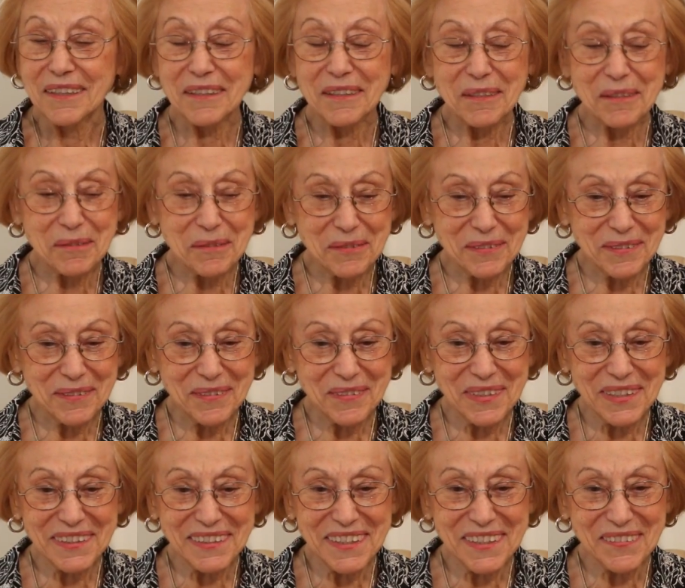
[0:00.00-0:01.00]
Oh,
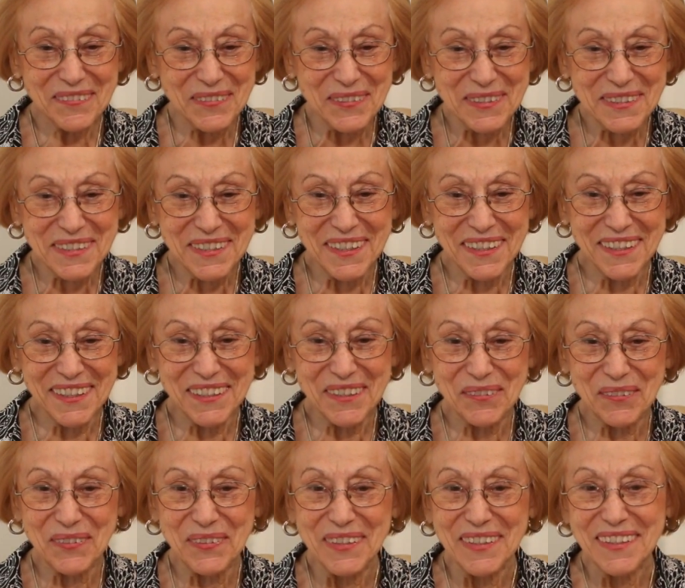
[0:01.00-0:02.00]
well, that was kind
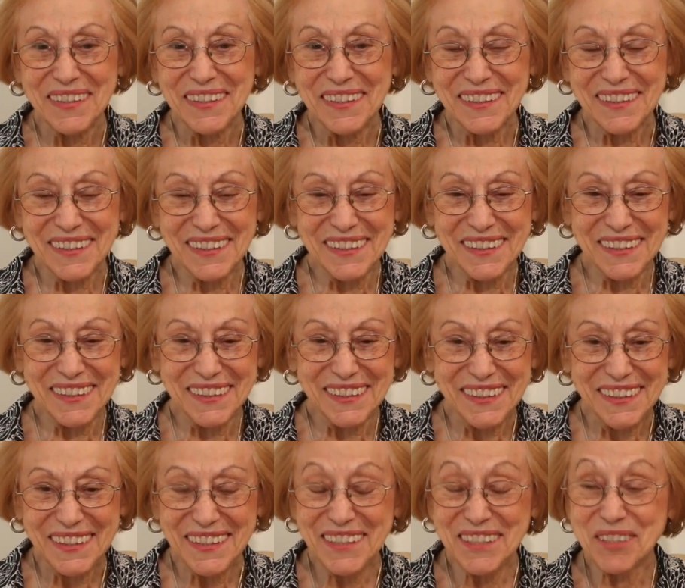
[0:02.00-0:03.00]
of
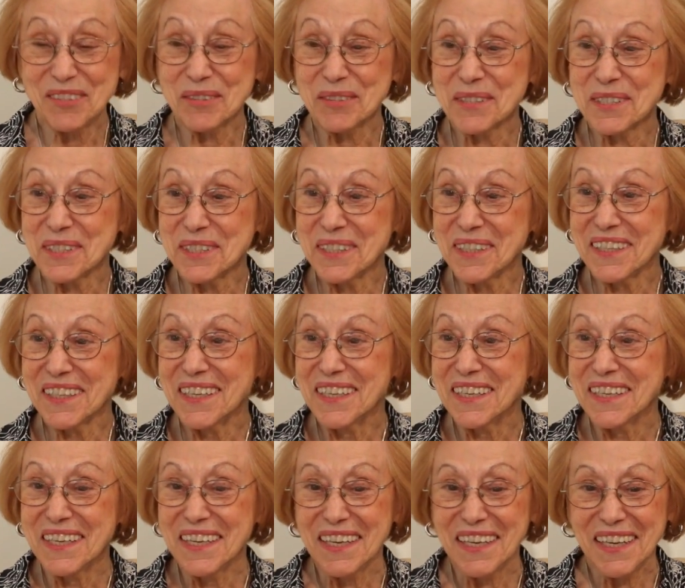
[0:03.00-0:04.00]
interesting.
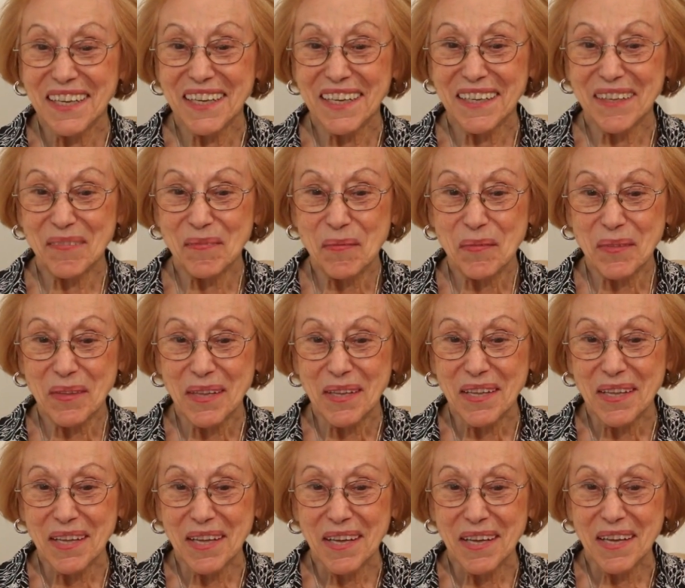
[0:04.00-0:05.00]
I
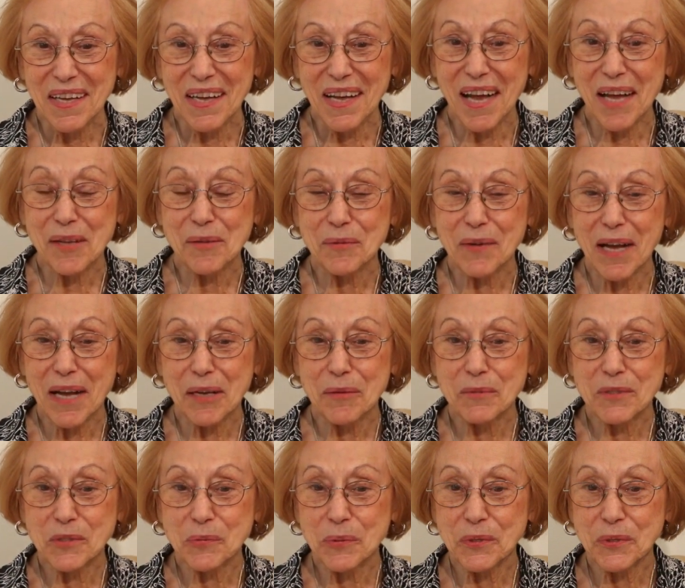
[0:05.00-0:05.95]
was